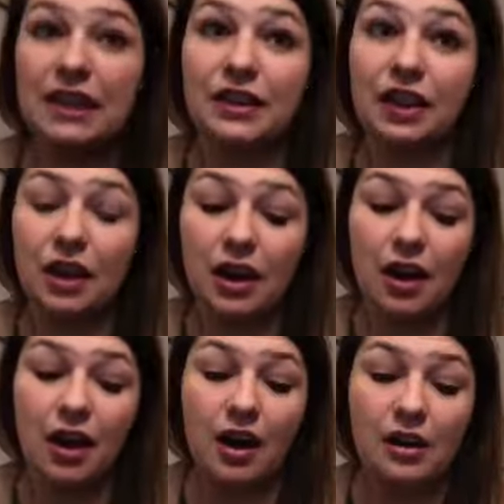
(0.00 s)
either
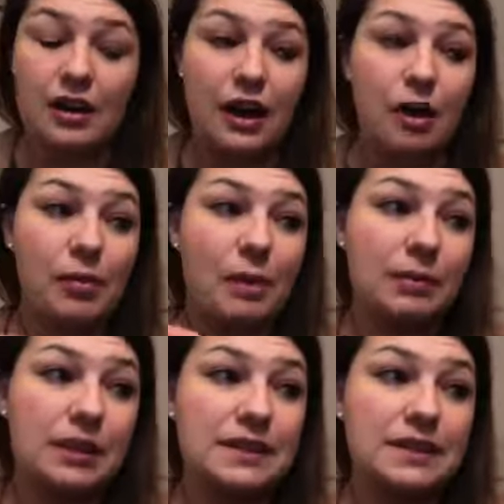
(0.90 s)
our nail prep
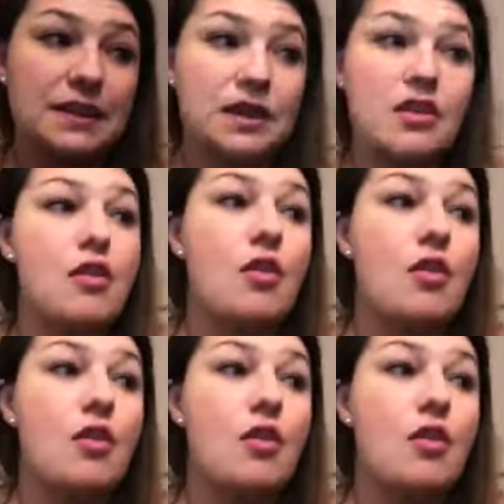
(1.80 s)
cleanser